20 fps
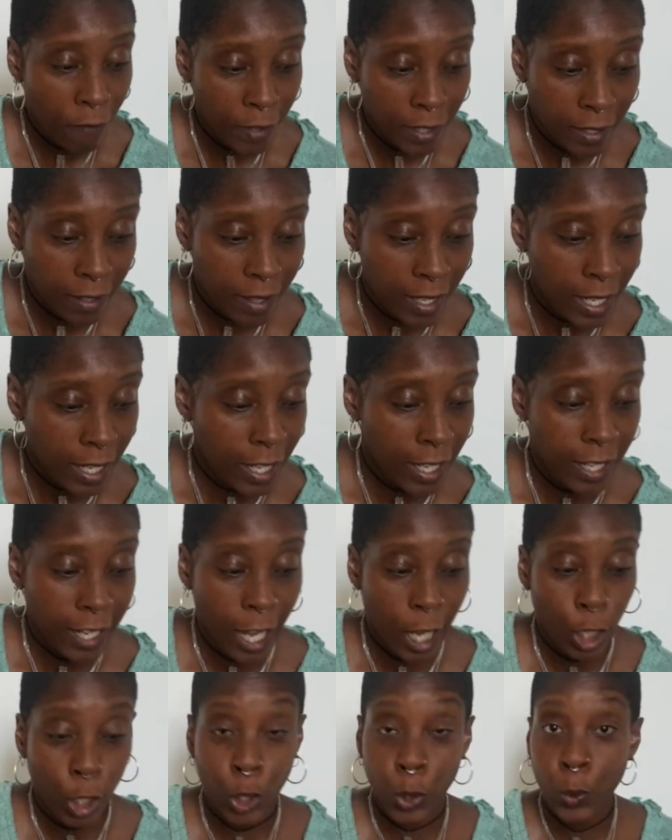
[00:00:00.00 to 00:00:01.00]
into thinking
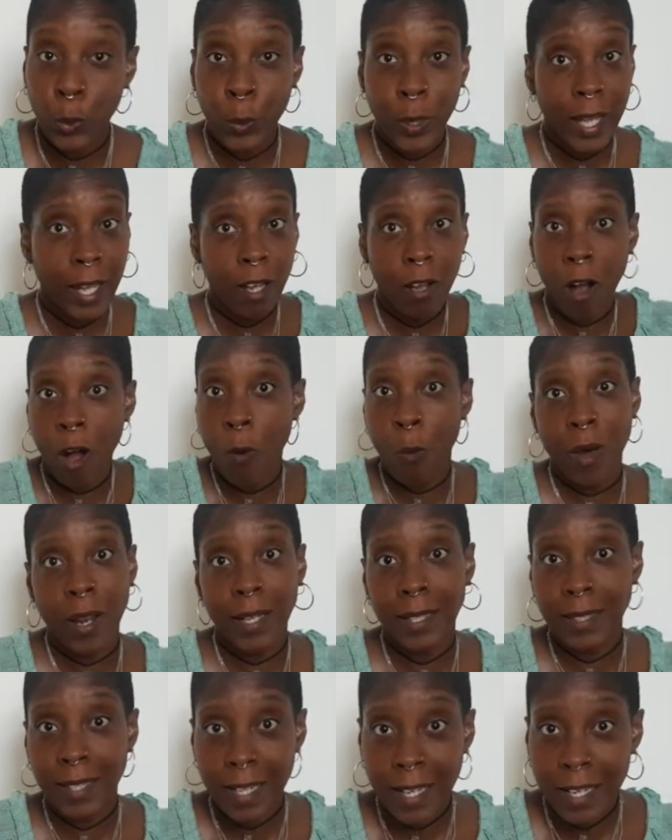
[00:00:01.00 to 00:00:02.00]
that you ain't got what
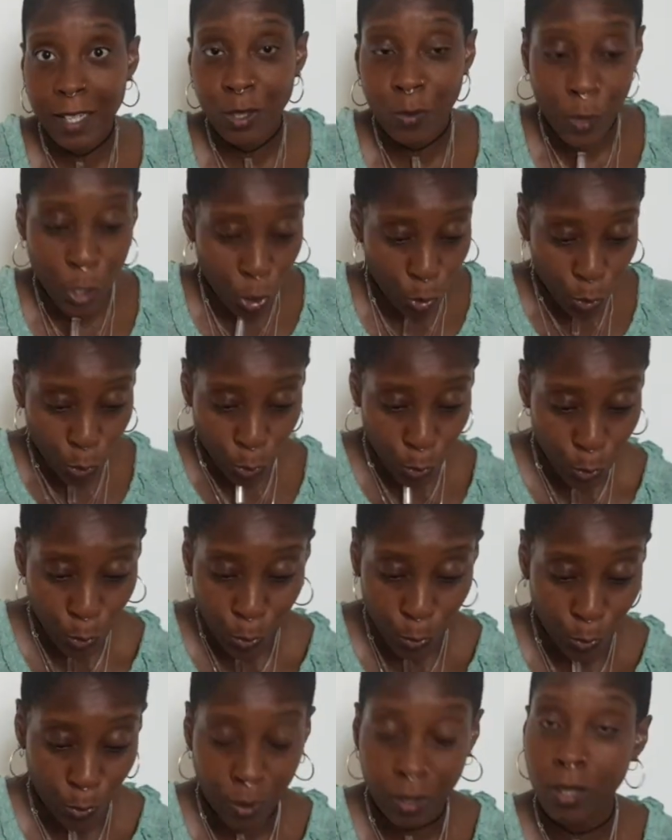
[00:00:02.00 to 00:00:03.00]
it takes when you
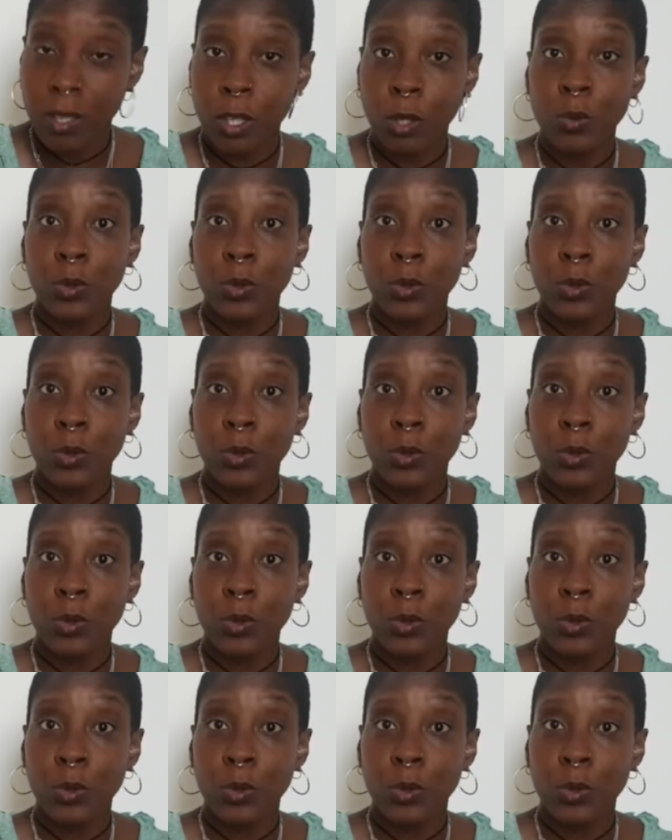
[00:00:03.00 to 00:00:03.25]
do. You